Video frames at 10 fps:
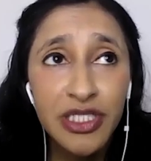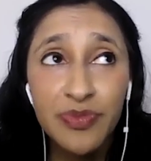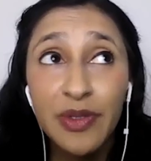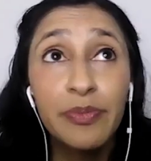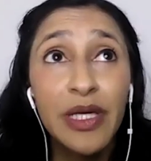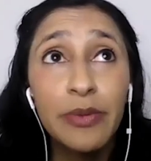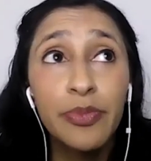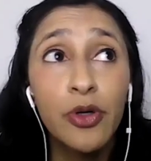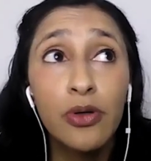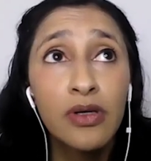just be
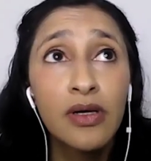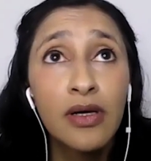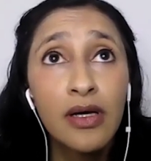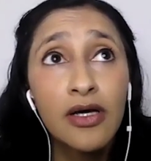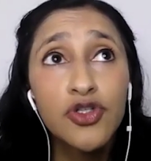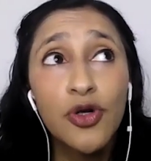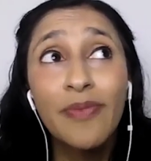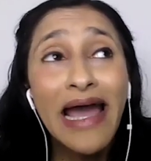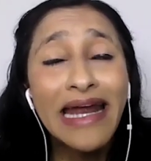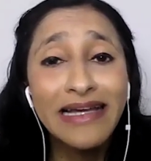people
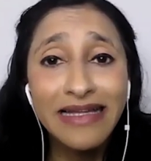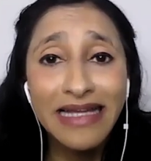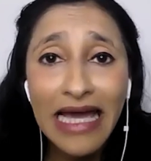dramatically